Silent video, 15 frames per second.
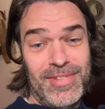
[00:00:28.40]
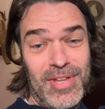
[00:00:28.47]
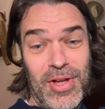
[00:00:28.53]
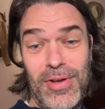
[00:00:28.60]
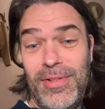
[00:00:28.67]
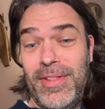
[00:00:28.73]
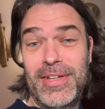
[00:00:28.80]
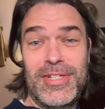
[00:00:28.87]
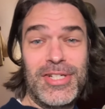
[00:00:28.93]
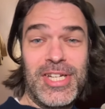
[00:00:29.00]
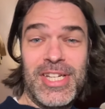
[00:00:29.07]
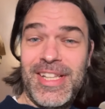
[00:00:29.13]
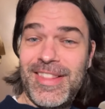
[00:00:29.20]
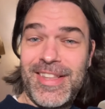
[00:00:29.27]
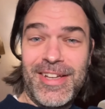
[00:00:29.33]
all the
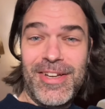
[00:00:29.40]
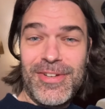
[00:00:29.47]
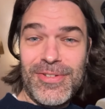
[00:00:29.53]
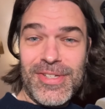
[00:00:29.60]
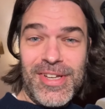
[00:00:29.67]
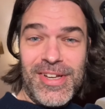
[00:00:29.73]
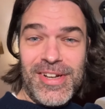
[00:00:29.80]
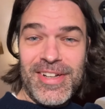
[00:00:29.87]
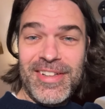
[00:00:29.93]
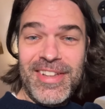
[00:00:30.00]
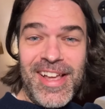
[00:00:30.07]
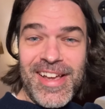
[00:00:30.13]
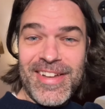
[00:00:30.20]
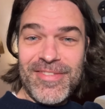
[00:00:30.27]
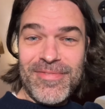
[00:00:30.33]
shit that goes on in
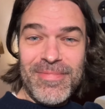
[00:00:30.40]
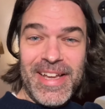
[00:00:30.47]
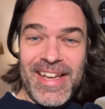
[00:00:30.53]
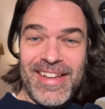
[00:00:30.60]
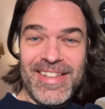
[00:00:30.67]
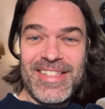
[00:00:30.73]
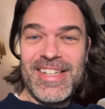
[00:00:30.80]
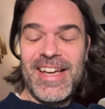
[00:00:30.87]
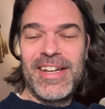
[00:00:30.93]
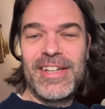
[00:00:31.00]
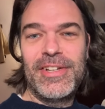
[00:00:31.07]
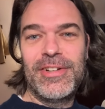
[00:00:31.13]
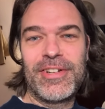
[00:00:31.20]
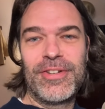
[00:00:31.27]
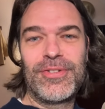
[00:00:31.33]
life, man, that's out of
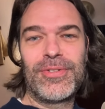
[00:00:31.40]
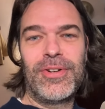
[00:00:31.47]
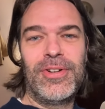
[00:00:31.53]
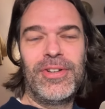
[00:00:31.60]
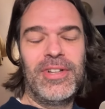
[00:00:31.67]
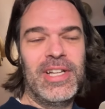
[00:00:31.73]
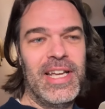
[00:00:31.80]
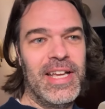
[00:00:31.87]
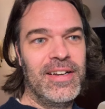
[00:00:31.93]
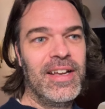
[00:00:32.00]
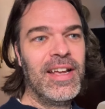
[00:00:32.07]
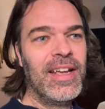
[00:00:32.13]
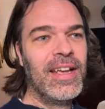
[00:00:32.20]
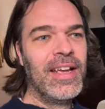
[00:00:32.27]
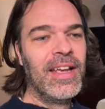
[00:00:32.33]
your control. And
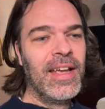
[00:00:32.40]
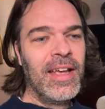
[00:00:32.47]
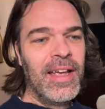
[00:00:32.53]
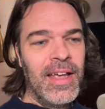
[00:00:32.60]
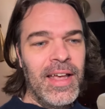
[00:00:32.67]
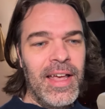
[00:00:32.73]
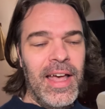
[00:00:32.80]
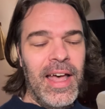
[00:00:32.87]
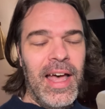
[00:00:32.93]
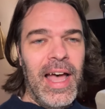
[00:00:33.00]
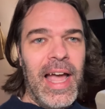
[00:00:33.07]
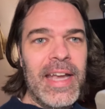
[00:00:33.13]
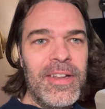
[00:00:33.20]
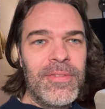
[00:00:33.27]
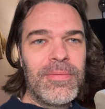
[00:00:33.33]

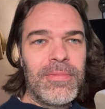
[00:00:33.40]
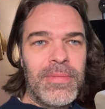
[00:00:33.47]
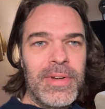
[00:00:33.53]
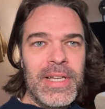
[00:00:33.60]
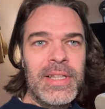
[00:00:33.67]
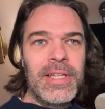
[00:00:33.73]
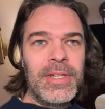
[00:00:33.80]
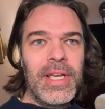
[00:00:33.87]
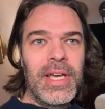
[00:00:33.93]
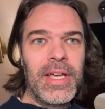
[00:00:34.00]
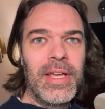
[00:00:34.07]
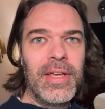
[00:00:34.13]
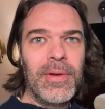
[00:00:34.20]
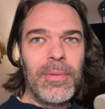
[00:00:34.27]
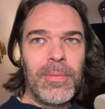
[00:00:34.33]
I didn't really
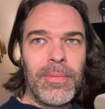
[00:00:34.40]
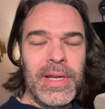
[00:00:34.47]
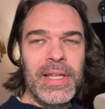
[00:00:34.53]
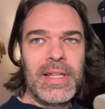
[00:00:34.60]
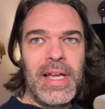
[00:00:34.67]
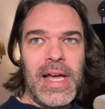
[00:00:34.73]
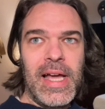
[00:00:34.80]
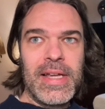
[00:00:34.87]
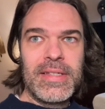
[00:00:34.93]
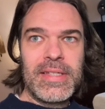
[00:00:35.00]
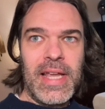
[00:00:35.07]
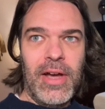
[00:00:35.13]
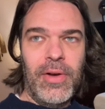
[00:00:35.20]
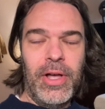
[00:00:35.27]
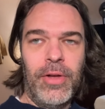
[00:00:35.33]
realize
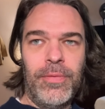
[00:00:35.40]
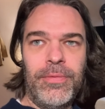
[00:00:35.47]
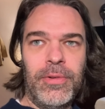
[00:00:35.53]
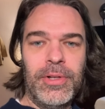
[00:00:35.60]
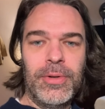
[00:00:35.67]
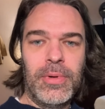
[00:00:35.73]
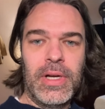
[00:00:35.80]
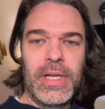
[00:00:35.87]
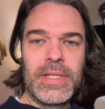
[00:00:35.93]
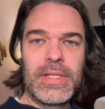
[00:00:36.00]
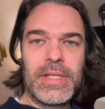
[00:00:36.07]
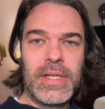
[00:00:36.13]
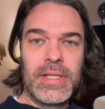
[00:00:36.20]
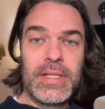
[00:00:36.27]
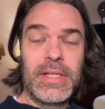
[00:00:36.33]
how helpful it
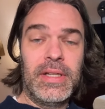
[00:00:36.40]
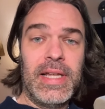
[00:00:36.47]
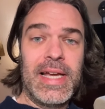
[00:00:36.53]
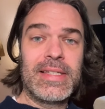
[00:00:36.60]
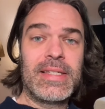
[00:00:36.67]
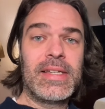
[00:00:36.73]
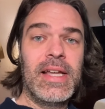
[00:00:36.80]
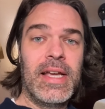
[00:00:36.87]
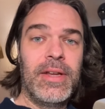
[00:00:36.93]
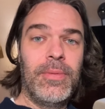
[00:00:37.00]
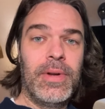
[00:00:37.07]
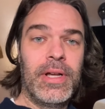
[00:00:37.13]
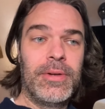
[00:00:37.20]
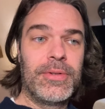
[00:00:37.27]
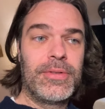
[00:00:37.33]
was until last night
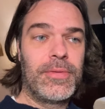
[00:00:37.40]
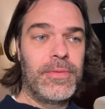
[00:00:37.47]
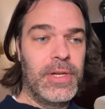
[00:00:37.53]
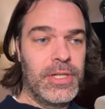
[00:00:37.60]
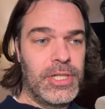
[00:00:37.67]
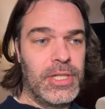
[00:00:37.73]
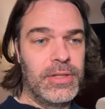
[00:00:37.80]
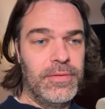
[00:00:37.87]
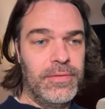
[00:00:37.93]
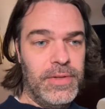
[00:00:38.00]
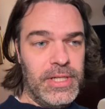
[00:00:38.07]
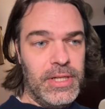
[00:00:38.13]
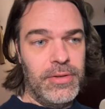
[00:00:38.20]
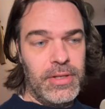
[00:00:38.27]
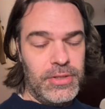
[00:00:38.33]
when I was finishing the
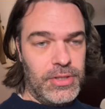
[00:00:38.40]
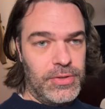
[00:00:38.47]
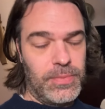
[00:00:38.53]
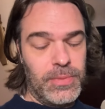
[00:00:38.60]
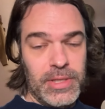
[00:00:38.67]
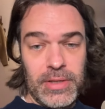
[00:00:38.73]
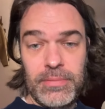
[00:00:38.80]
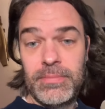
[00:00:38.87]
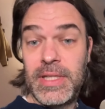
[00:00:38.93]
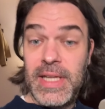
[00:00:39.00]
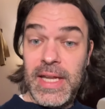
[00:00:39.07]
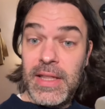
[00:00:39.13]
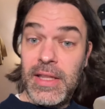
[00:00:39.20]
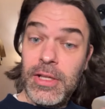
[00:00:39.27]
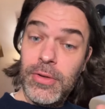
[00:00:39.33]
video that just went out
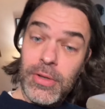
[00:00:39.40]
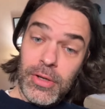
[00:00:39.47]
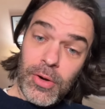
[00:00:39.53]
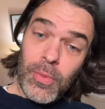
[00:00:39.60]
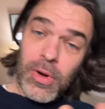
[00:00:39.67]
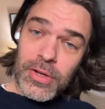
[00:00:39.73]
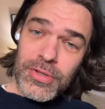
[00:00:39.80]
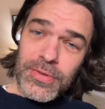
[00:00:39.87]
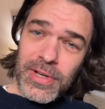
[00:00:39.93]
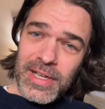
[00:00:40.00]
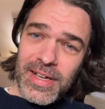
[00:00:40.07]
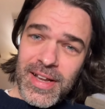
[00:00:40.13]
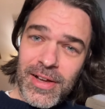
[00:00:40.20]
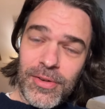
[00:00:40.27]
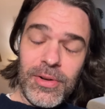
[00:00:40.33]
today that you can go watch right
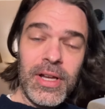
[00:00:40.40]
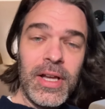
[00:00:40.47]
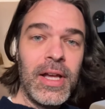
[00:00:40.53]
now.